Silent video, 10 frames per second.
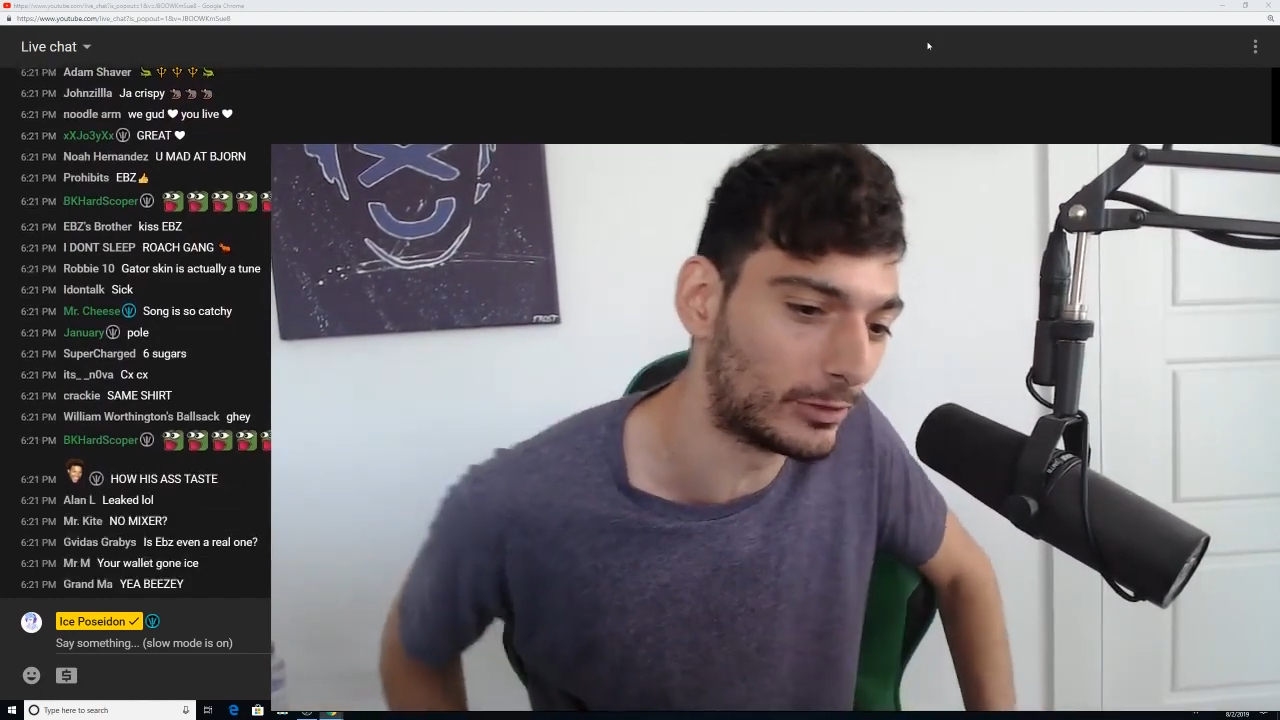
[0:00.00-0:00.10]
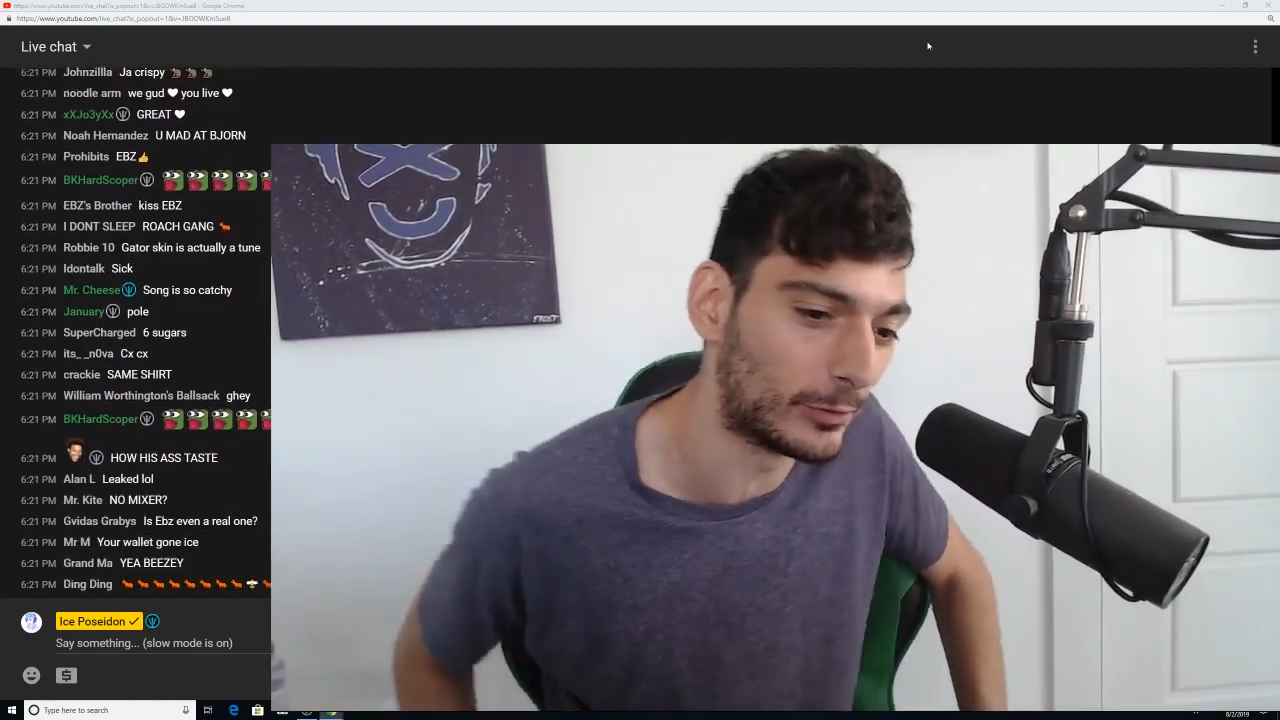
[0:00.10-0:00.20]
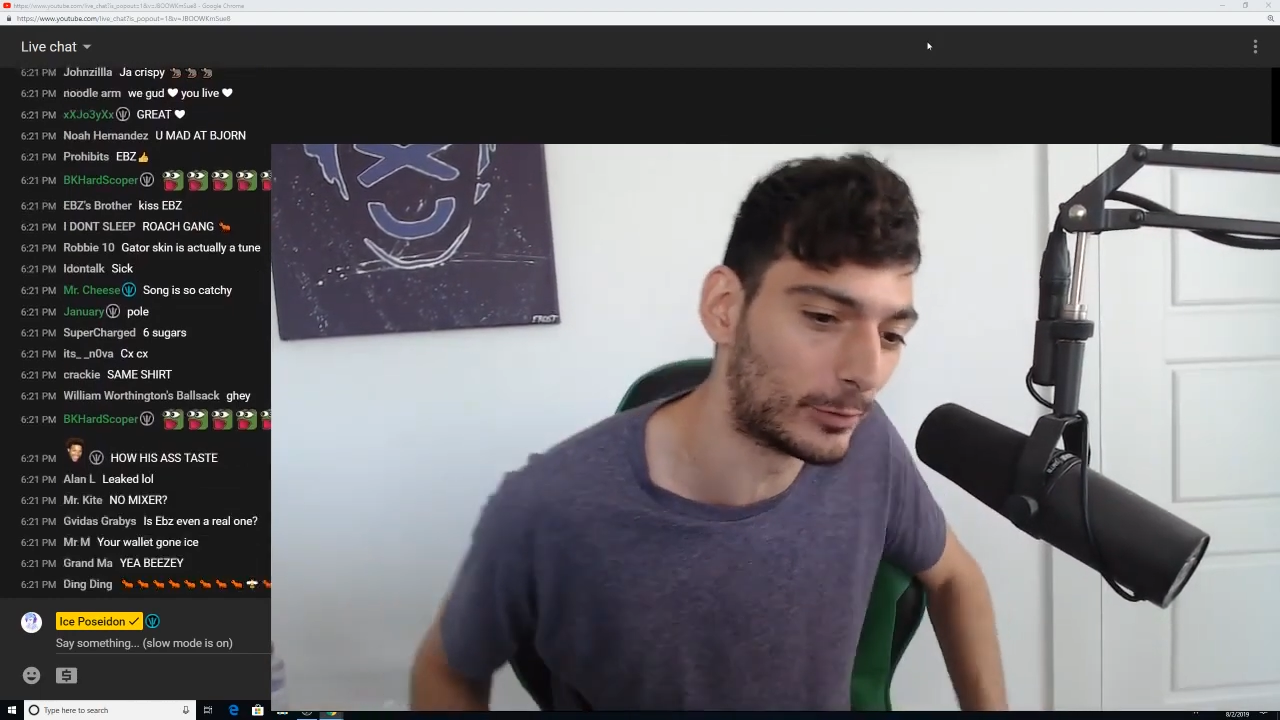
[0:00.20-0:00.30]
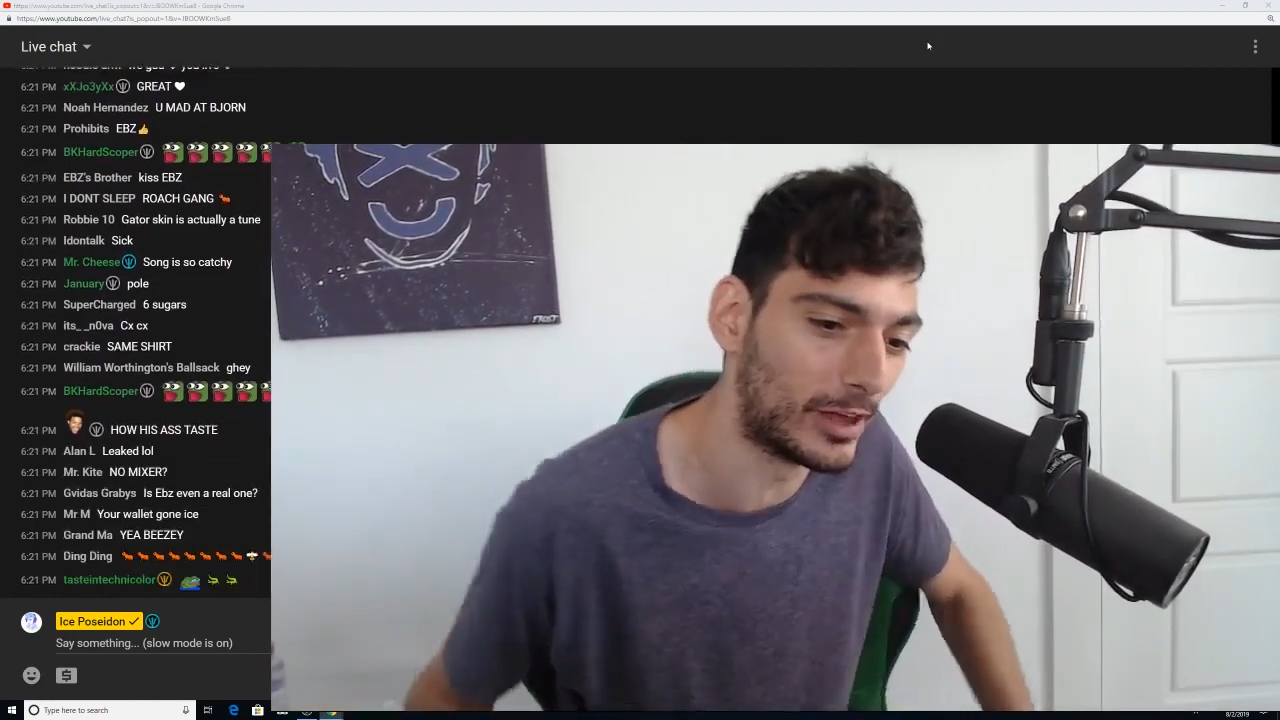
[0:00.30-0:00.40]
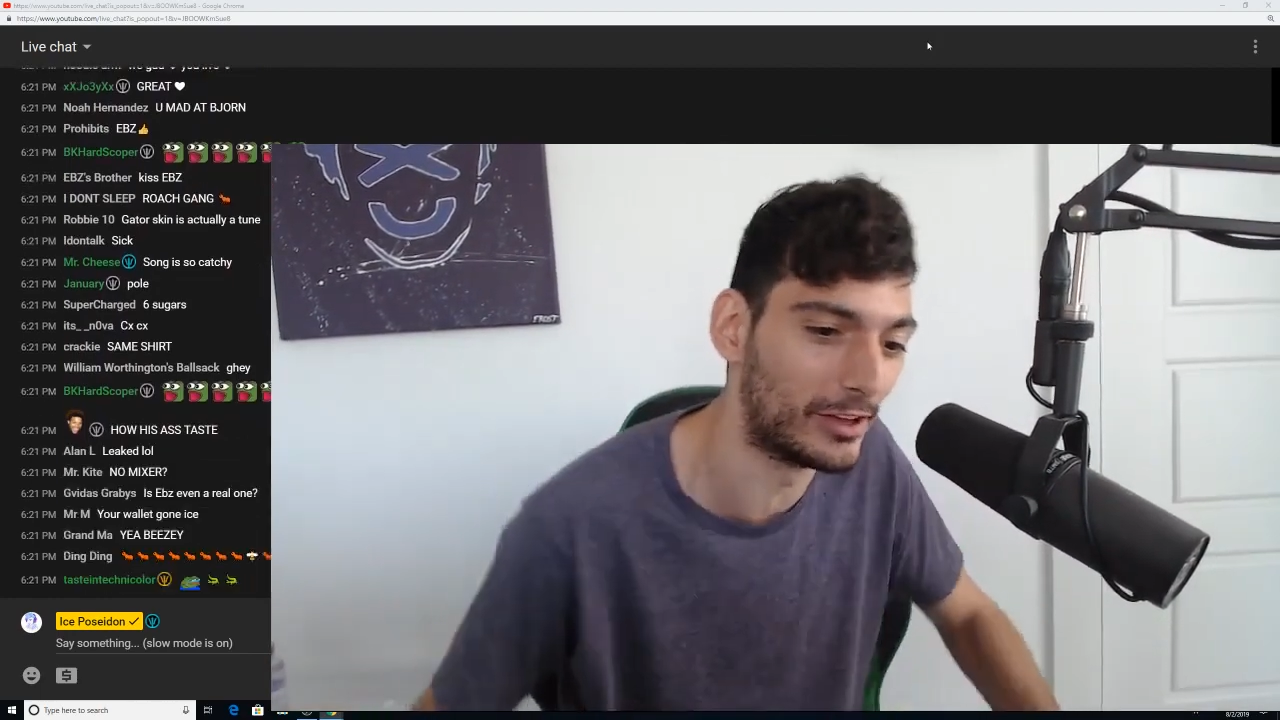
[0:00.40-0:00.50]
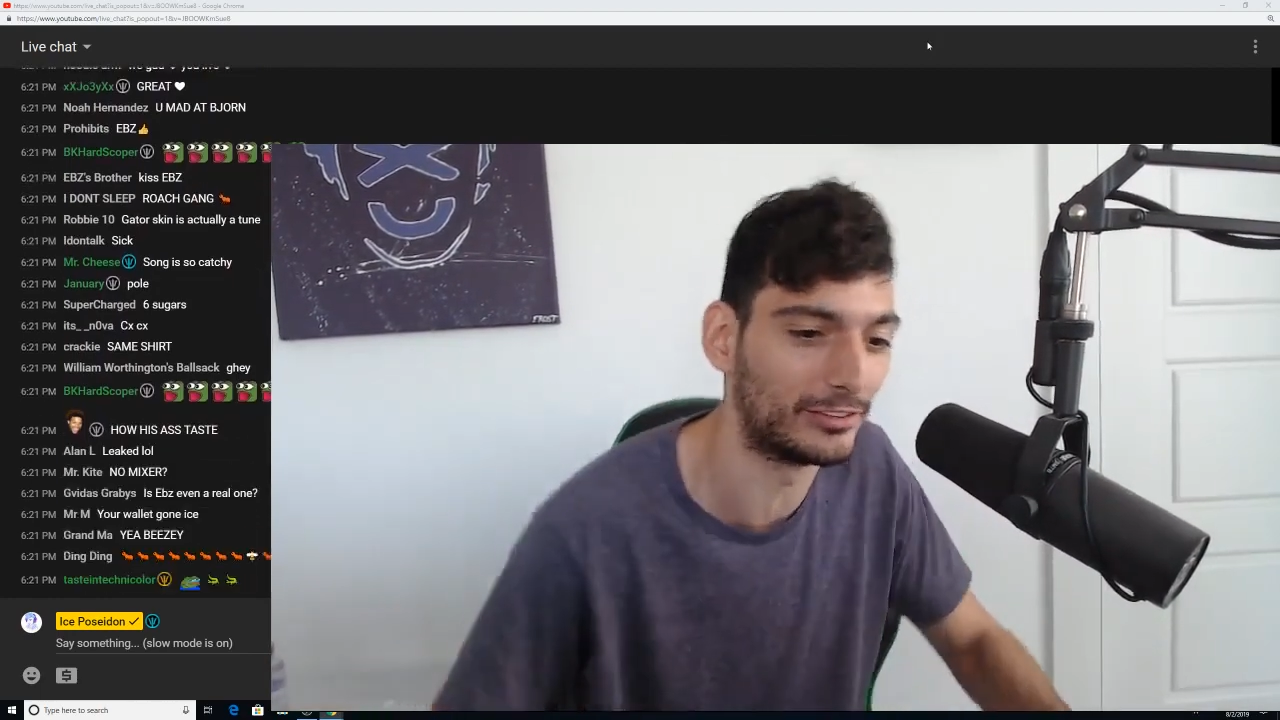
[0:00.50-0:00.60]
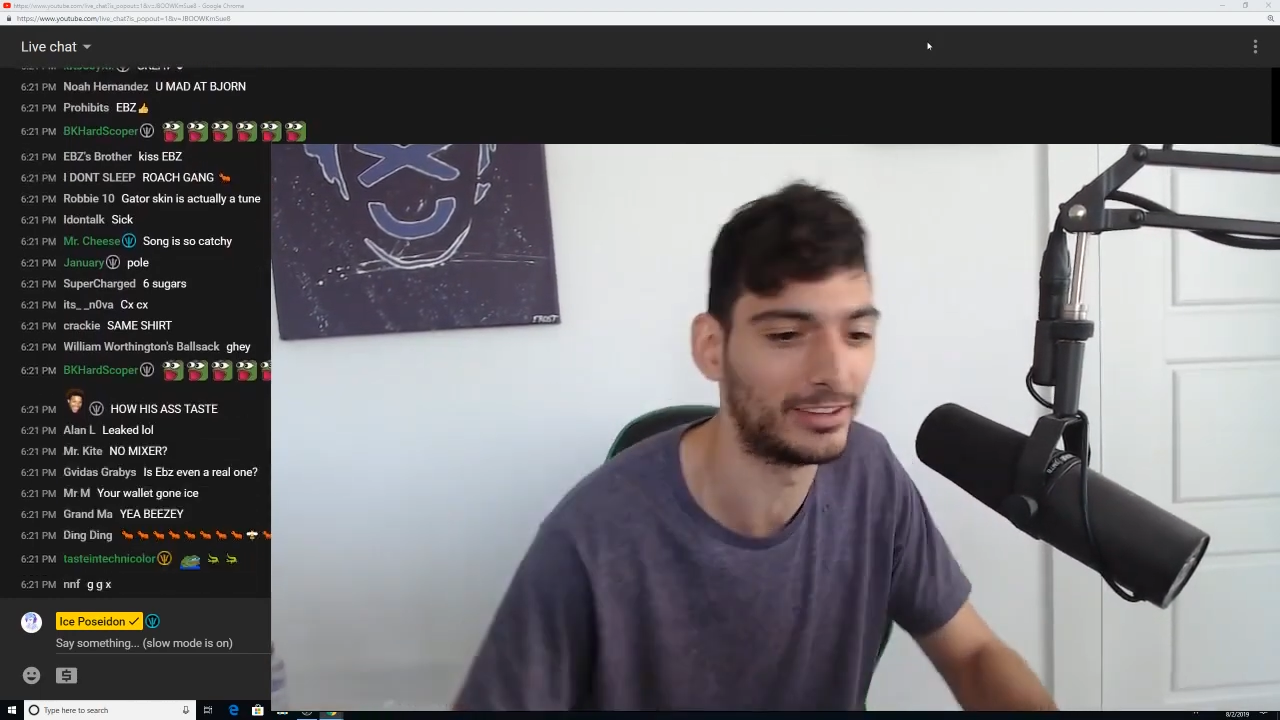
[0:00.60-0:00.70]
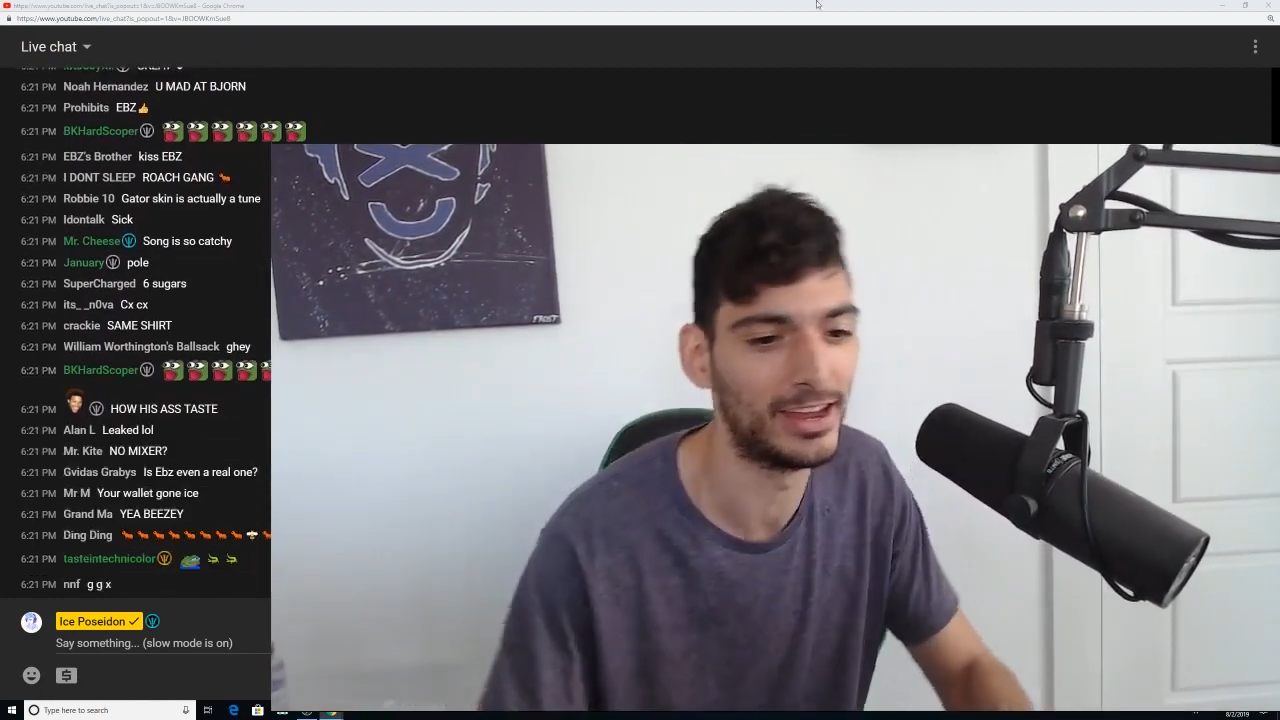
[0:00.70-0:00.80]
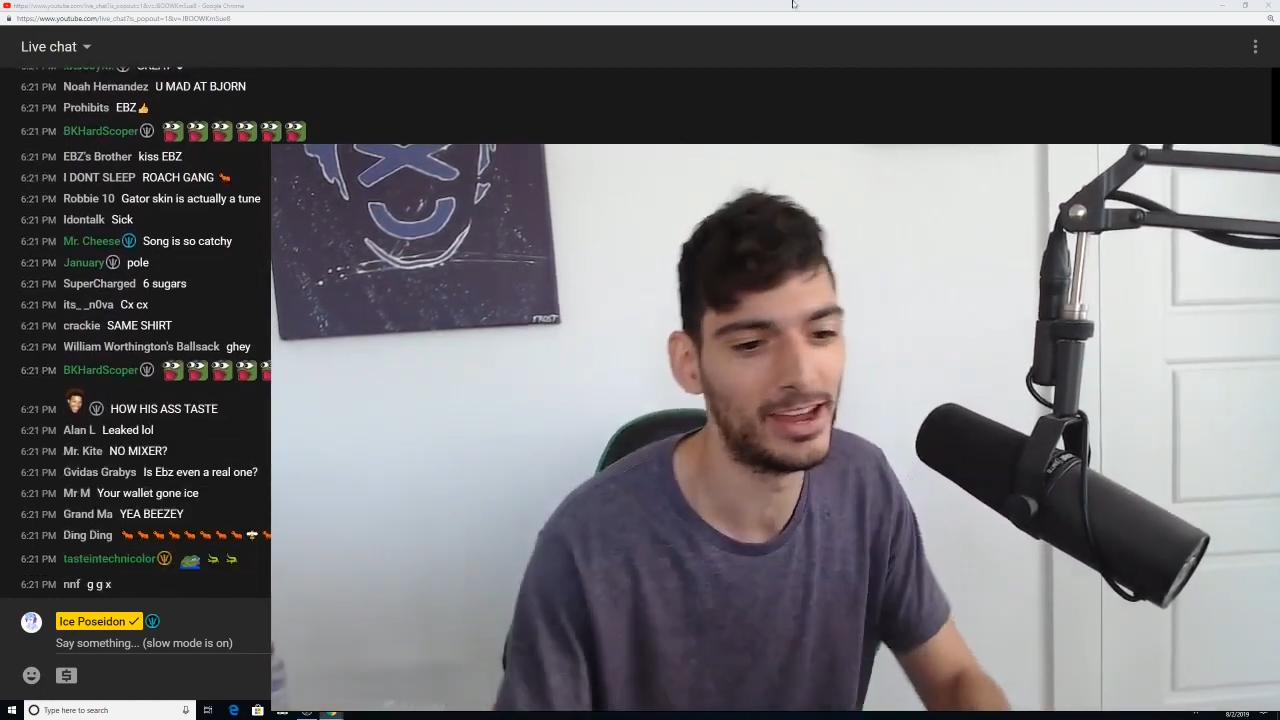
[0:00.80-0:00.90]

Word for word: everyone else,